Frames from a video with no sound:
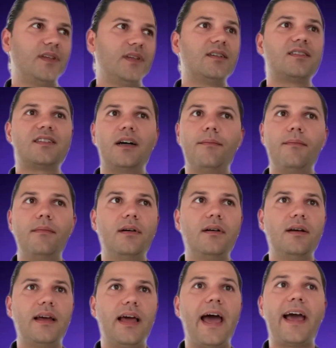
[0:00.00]
some
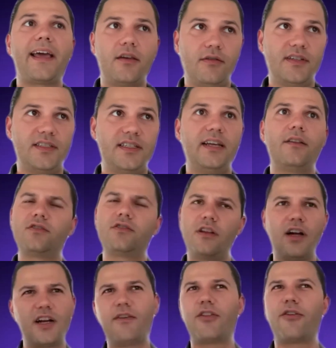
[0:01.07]
accuracy and there's
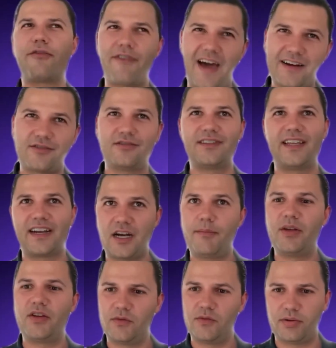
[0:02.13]
a lot of other factors that
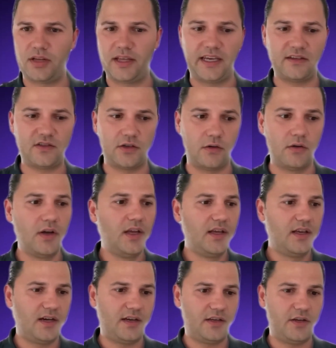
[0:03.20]
come into play so
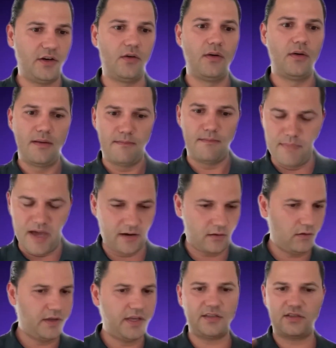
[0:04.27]
uh, you know
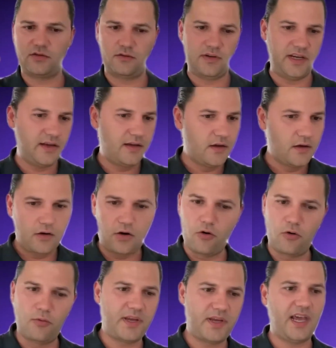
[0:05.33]
medical history
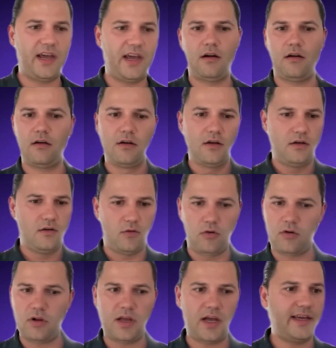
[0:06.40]
home care
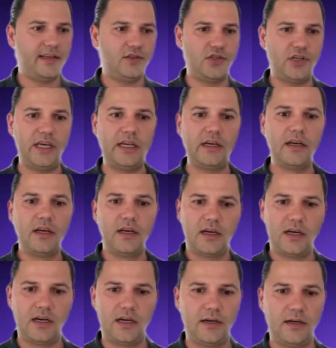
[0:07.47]
oral hygiene
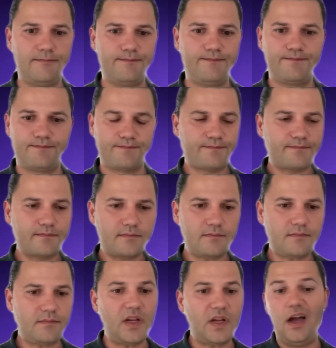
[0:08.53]
um,
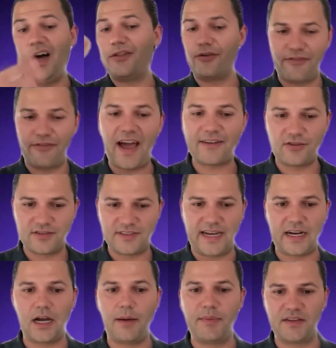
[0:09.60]
other factors
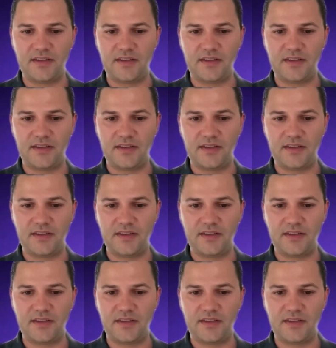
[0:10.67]
that come